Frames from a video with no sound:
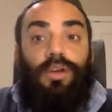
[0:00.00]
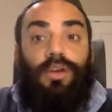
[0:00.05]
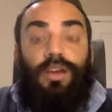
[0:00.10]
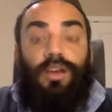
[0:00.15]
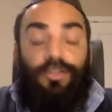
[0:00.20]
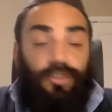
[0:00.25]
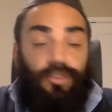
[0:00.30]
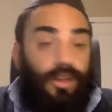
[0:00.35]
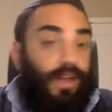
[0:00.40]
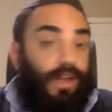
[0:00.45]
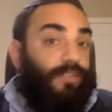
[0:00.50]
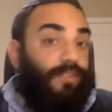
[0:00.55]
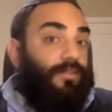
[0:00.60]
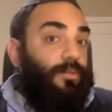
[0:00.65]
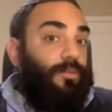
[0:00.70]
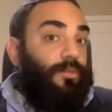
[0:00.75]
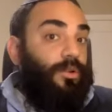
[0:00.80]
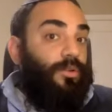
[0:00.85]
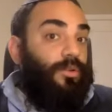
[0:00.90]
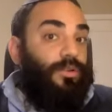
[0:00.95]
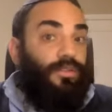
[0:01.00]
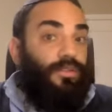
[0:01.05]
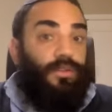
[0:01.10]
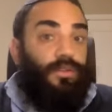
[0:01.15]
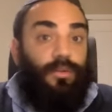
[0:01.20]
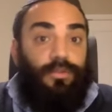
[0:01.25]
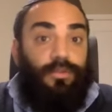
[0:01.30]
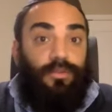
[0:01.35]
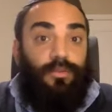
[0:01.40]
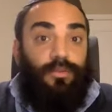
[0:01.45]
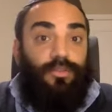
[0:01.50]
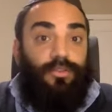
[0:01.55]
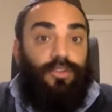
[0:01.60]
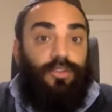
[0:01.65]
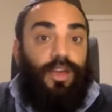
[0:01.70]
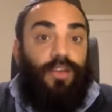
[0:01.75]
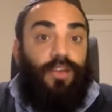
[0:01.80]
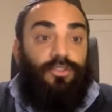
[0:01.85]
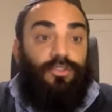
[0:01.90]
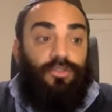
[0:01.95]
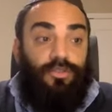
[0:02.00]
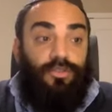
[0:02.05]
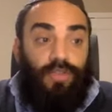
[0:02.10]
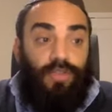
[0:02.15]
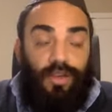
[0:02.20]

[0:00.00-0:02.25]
Ashkenazim are learning Torah of Shash.